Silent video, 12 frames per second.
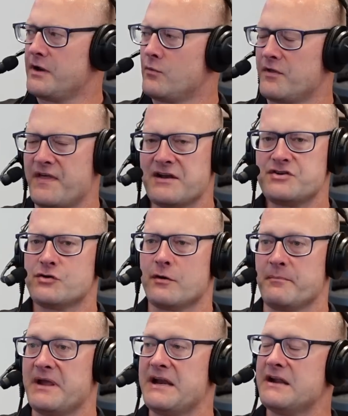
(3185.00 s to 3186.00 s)
with. That's your
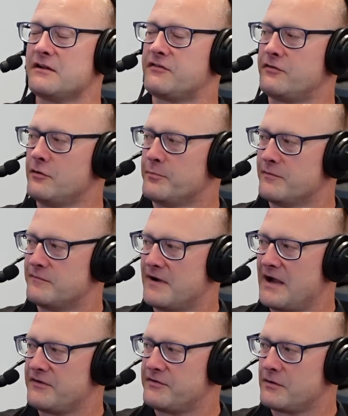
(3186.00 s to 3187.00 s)
immediate
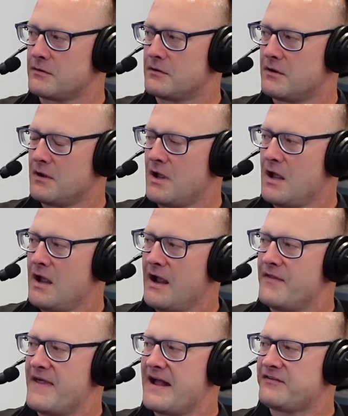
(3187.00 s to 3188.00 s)
supervisor.
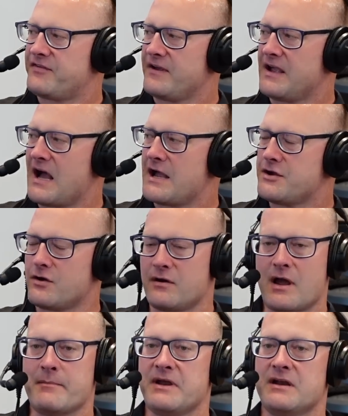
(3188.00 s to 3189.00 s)
And that's the guy
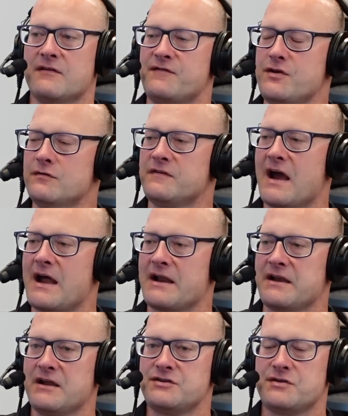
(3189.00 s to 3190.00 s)
if you've got
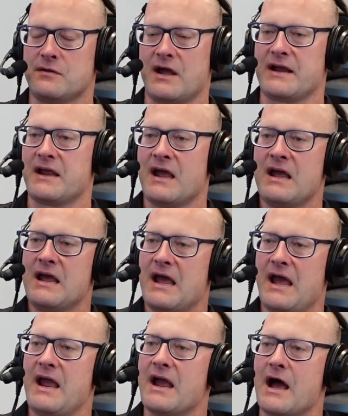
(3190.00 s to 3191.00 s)
an issue like,
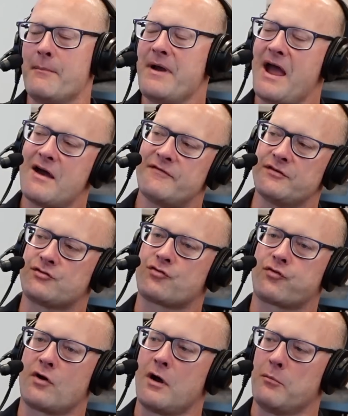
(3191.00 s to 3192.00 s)
hey, I'm having
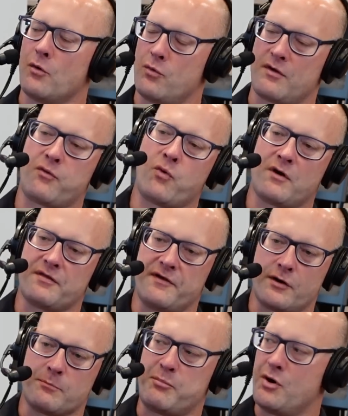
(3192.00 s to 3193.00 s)
trouble with where
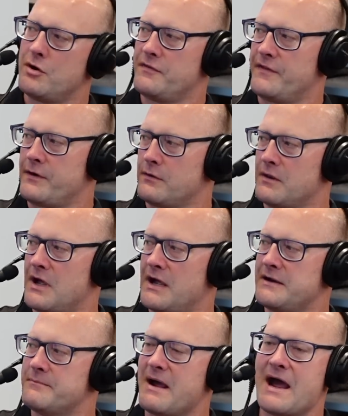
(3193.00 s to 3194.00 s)
they're putting their
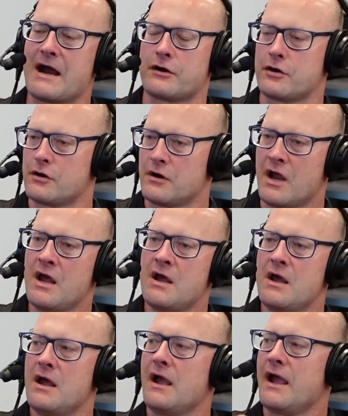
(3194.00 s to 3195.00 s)
linebacker
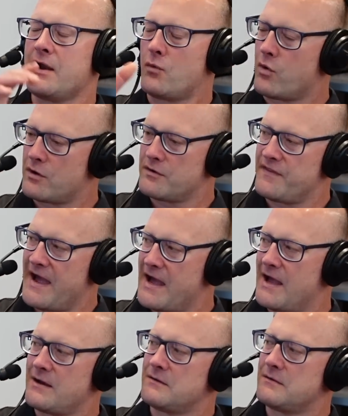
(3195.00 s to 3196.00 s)
and where that